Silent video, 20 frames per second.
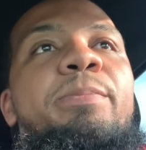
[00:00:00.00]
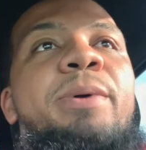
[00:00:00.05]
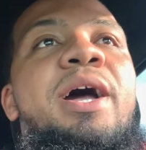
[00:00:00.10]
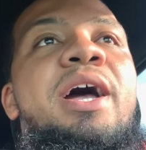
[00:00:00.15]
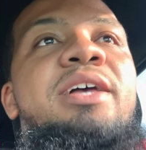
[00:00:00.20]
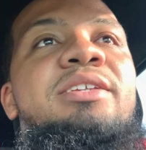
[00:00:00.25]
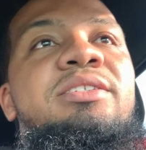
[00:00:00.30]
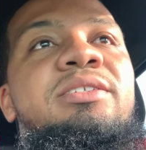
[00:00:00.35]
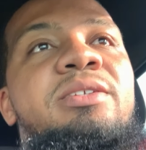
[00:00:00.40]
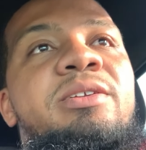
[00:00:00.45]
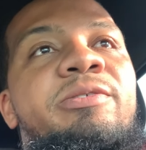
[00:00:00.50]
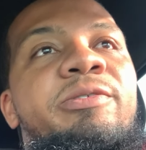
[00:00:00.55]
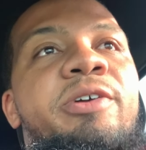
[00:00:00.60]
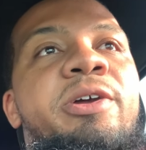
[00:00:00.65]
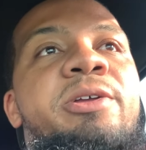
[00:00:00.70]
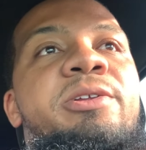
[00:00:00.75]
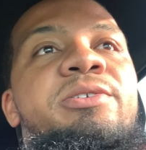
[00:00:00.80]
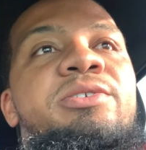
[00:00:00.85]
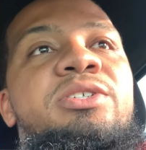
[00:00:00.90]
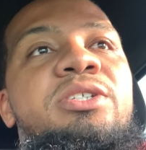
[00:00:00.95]
positive
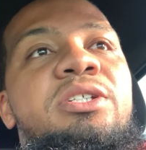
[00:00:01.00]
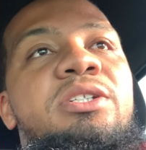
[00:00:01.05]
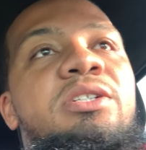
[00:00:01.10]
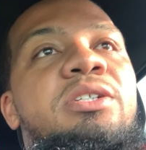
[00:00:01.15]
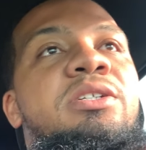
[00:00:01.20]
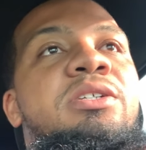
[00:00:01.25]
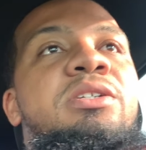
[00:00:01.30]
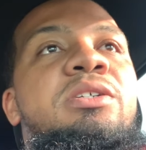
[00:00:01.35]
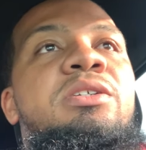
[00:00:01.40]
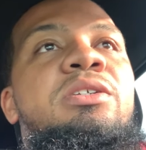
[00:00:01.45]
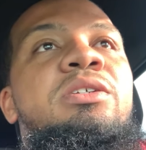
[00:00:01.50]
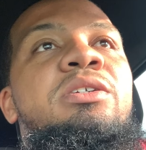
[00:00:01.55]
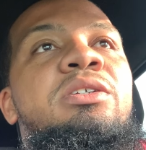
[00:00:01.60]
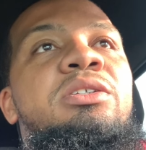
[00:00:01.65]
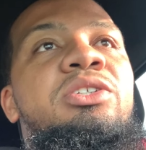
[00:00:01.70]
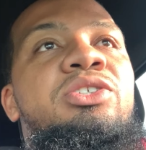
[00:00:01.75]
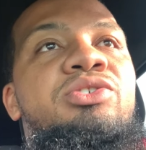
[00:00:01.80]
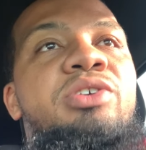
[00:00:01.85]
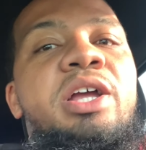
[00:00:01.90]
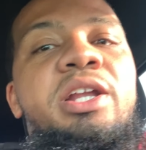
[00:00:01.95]
energy.
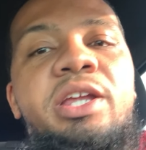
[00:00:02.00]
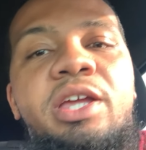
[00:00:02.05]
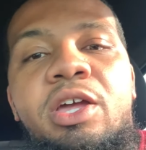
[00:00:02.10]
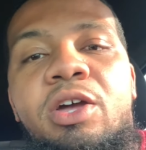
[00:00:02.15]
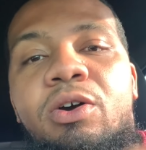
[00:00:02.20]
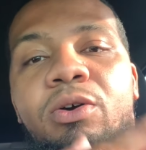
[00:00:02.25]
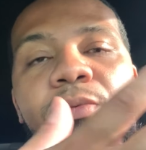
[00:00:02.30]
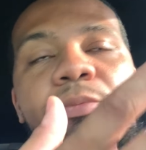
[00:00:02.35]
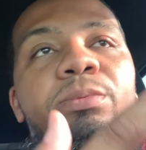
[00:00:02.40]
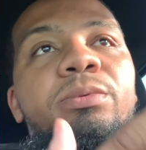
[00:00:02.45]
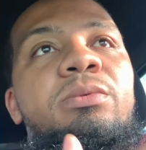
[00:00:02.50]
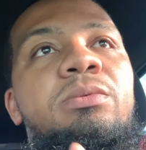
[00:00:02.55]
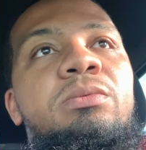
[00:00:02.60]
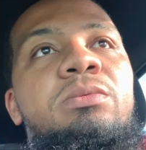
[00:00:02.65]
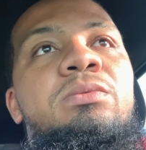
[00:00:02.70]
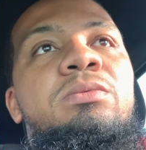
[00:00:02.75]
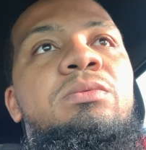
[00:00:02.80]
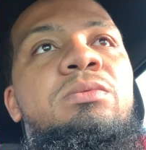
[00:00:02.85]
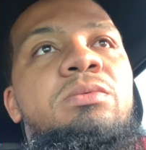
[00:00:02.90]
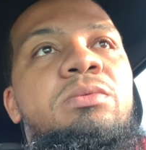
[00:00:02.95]
Just trying to help
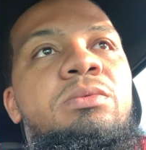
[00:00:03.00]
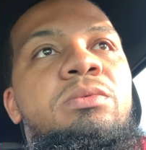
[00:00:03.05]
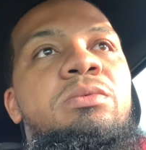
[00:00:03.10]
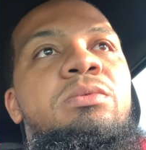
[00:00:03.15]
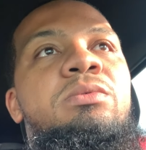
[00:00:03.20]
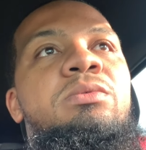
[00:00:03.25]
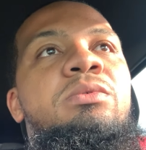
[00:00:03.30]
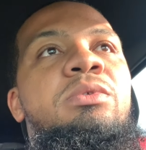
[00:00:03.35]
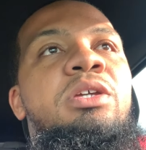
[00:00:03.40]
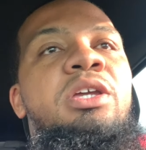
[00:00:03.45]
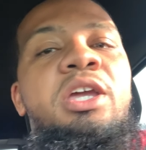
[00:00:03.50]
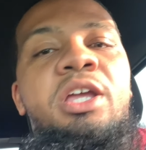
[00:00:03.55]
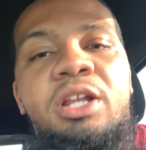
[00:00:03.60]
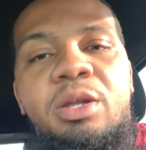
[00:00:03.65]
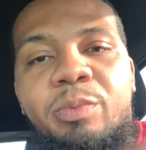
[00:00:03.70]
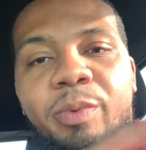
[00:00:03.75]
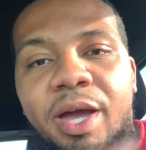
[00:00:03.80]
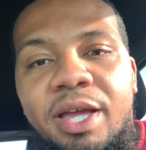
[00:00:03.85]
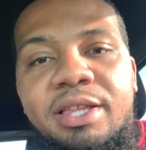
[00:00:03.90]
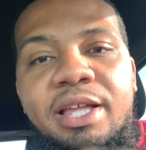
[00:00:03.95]

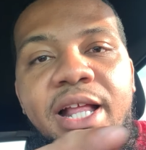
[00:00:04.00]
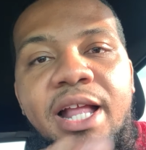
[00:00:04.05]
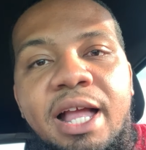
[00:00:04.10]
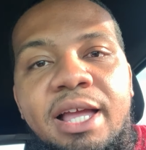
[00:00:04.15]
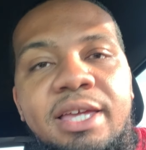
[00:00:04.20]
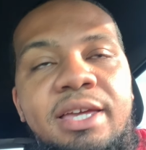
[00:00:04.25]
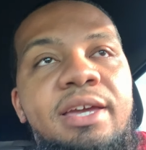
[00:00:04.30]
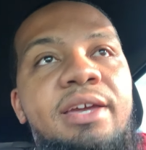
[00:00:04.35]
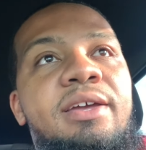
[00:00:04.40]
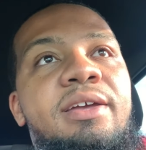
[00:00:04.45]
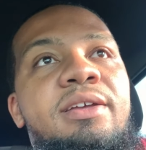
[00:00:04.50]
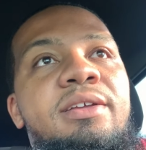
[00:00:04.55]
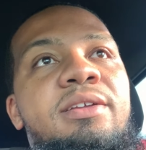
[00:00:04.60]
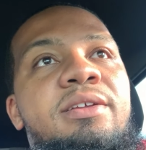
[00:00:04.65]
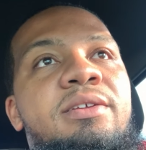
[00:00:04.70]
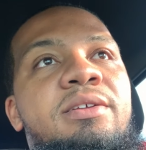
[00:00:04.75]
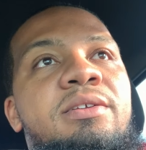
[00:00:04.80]
any way that I can.